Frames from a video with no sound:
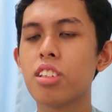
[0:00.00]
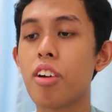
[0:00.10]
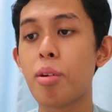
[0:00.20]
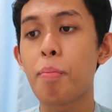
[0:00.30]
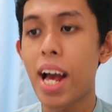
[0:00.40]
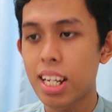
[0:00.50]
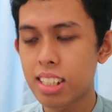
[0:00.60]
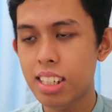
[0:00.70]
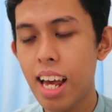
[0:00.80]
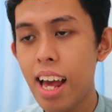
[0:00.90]
So if you
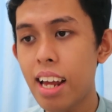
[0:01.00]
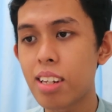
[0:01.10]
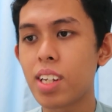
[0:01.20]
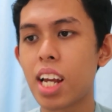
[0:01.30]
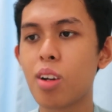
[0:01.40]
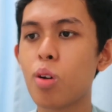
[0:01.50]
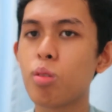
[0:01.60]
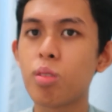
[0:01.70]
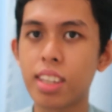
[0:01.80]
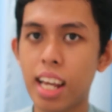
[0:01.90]
pass that, you can go
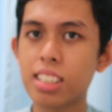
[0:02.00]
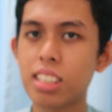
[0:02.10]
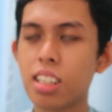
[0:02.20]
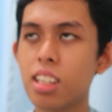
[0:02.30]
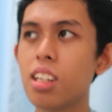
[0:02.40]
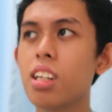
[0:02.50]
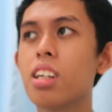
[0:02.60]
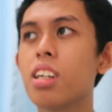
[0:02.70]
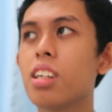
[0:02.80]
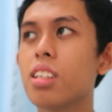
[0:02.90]
to TESL.
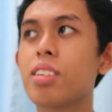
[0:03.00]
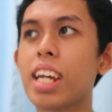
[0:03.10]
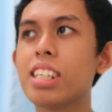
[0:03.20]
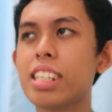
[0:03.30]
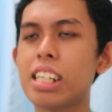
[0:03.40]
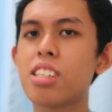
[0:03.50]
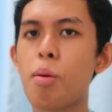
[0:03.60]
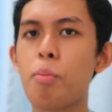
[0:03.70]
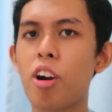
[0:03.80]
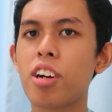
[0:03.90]
You can change
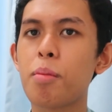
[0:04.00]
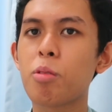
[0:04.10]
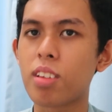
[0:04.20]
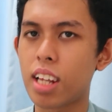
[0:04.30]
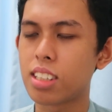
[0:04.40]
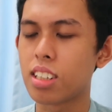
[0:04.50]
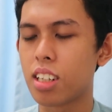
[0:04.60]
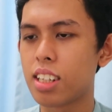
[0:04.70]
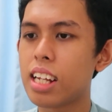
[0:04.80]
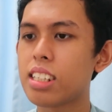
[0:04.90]
your program to
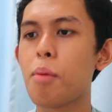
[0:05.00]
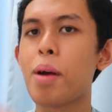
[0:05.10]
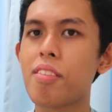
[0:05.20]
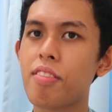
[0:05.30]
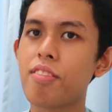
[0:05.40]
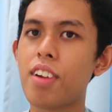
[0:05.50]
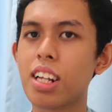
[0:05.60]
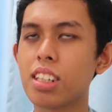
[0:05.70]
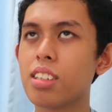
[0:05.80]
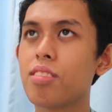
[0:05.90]
TESL. That's how my
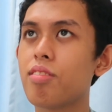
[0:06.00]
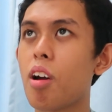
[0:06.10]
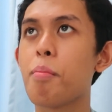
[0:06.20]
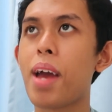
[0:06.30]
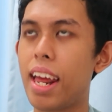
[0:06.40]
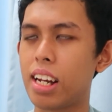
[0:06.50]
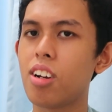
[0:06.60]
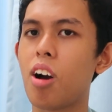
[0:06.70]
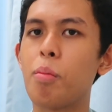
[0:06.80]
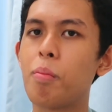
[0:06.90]
friend from
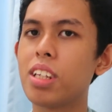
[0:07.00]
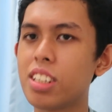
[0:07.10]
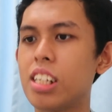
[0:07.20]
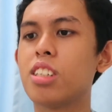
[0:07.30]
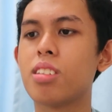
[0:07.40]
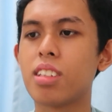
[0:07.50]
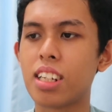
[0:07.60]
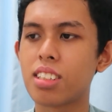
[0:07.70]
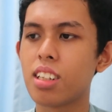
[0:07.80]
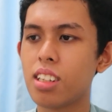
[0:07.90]
ENCOM changed to
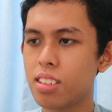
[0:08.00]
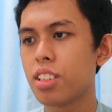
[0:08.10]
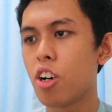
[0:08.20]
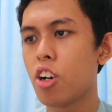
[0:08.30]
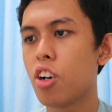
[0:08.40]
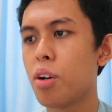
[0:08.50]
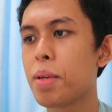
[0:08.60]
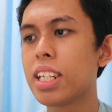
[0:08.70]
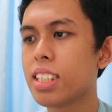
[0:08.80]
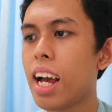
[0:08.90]
TESL. So
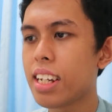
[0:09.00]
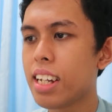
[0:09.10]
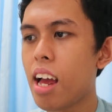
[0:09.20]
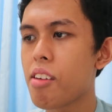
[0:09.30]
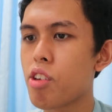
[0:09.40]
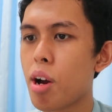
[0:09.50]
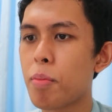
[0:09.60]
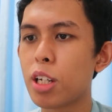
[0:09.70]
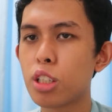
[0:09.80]
beside that, if you are